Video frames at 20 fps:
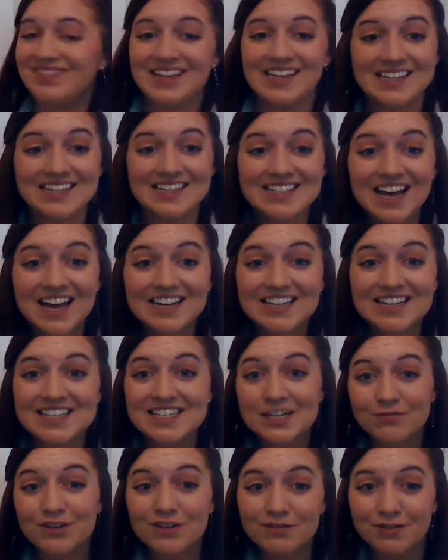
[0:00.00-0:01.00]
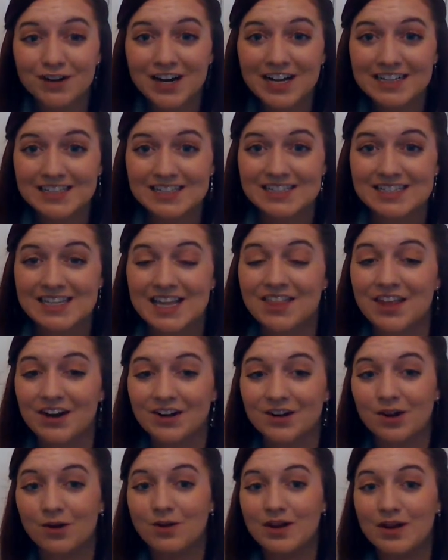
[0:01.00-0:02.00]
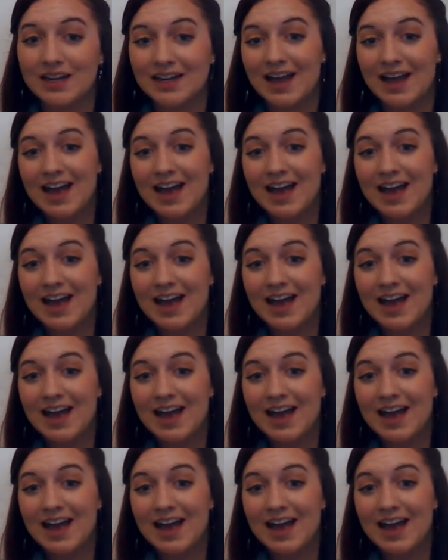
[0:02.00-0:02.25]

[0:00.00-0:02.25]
It's got different friends that are going